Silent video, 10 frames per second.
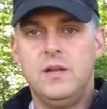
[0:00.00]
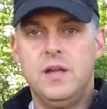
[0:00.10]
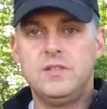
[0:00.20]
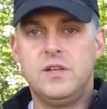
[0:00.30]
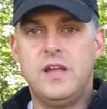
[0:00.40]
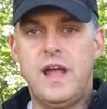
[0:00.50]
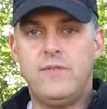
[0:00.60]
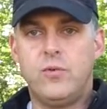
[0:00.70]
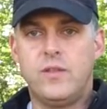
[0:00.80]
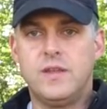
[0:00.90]
it's good to
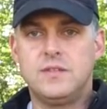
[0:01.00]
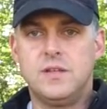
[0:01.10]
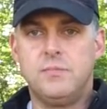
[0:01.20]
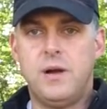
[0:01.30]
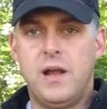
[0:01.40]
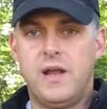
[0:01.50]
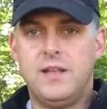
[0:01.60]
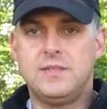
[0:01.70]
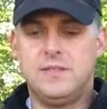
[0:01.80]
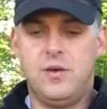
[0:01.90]
have one of these in your pocket.
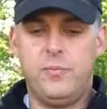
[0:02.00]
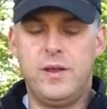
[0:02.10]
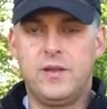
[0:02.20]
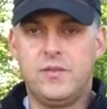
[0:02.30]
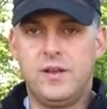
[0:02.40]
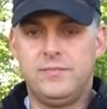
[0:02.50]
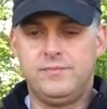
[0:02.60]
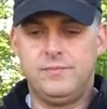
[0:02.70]
It's no bigger than